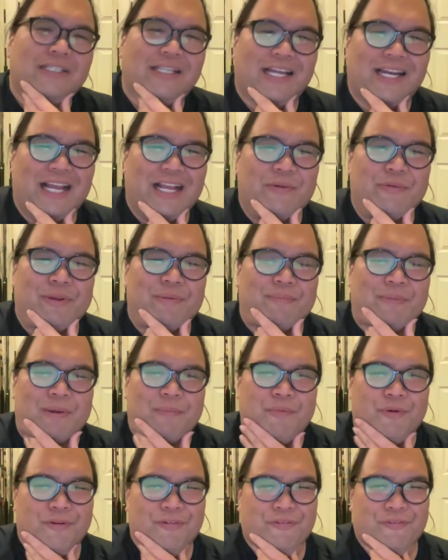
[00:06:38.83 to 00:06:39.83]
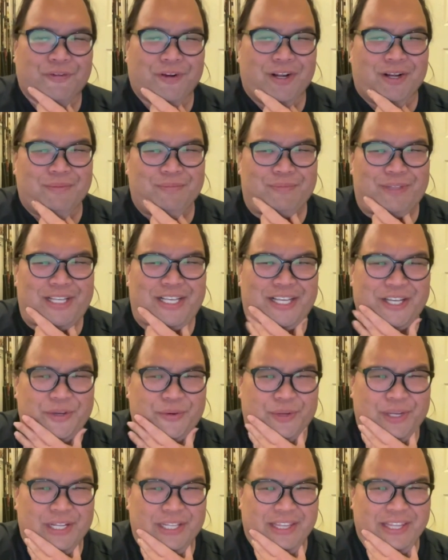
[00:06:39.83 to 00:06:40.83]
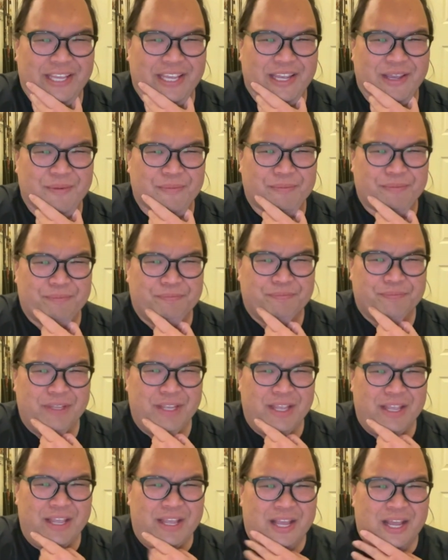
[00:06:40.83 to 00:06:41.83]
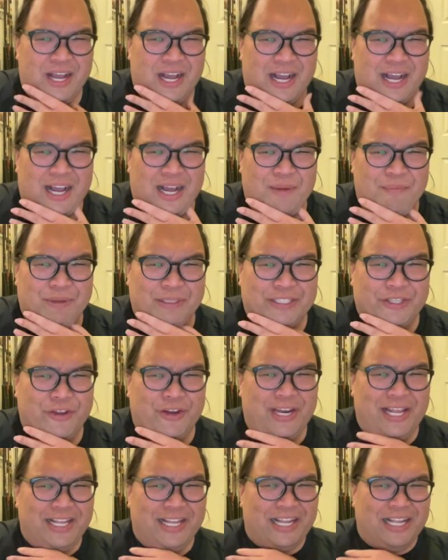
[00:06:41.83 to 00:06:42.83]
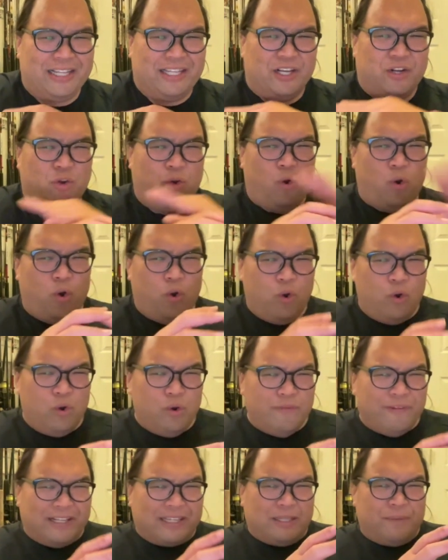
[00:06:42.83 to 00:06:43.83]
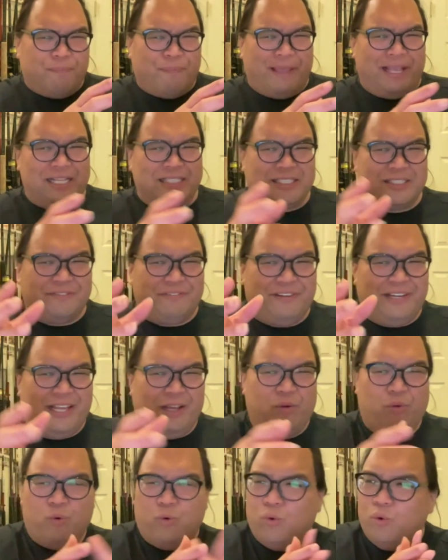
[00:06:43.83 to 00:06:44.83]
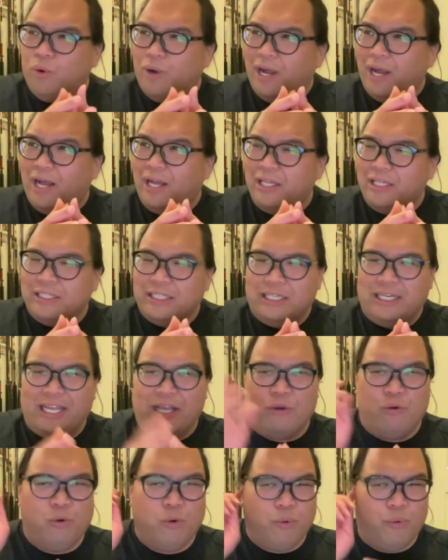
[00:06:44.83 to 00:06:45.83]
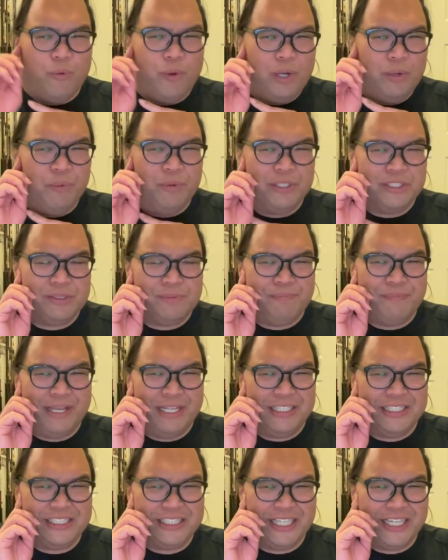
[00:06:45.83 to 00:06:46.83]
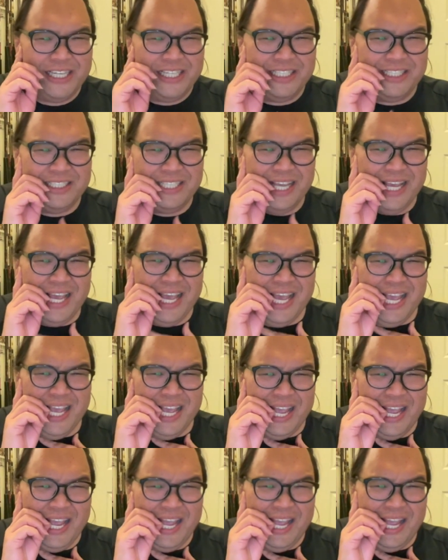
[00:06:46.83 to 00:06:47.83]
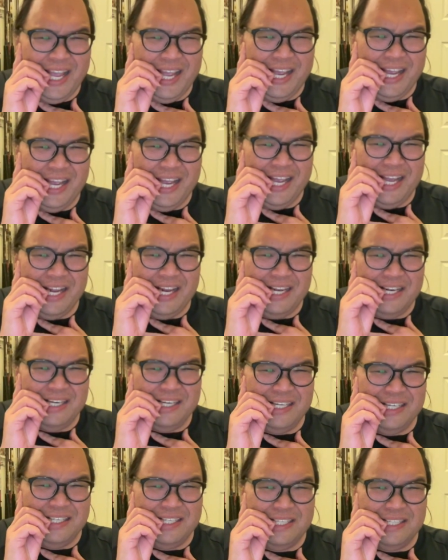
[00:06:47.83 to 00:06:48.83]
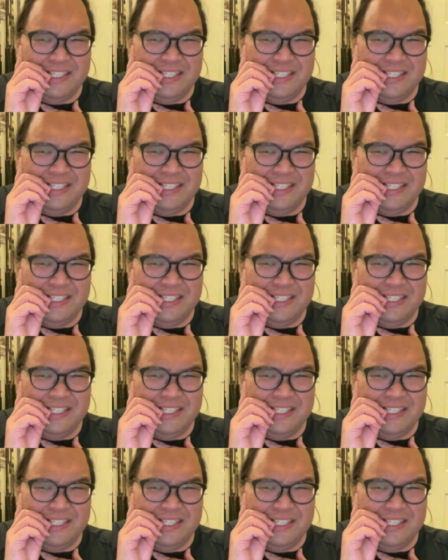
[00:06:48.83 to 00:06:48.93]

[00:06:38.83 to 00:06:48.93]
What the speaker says: remember from hearing them. But they're like at the cove at the base of Lehua. The Lehua was mentioned, and